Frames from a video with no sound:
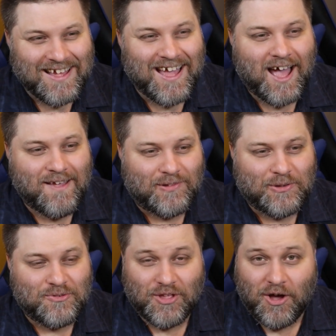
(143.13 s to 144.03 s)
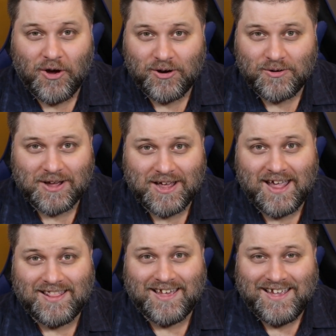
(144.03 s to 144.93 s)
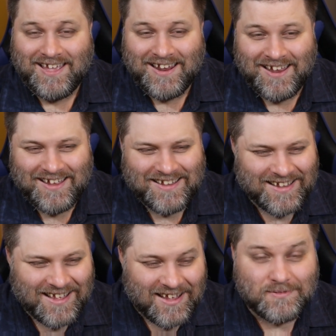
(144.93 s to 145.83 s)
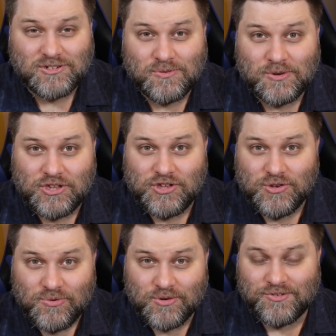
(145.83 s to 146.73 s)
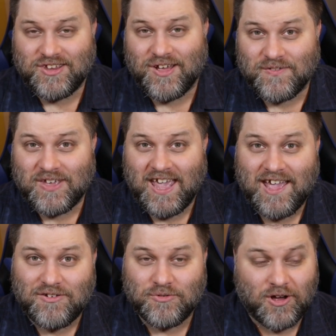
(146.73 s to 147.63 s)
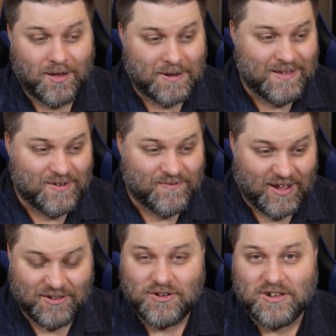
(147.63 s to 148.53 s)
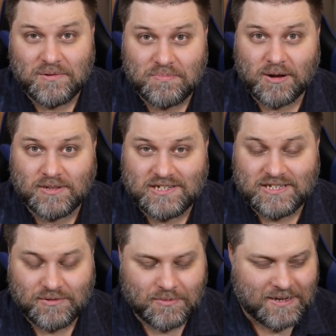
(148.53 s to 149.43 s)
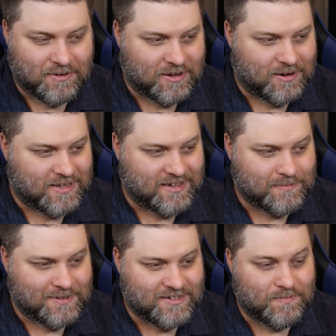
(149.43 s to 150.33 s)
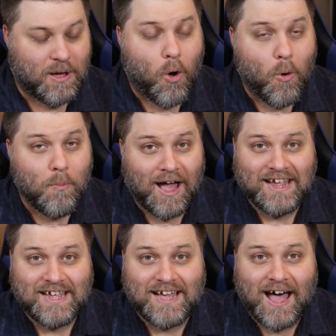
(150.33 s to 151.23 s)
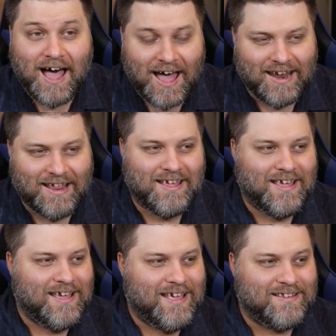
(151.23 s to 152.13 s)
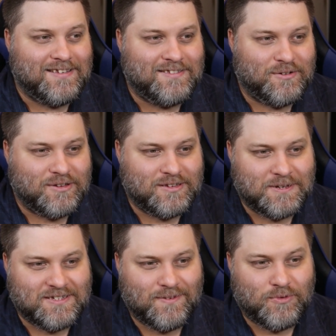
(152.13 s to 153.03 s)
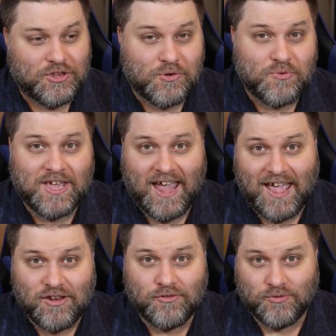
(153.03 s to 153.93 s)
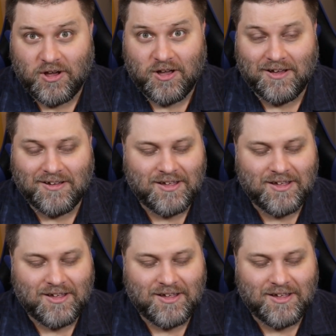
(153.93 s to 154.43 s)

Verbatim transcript: I've learned the hard way that especially when you yourself can't draw. But even if I could, it probably still would be incredibly expensive. But oh my God, is it so expensive when you can't draw?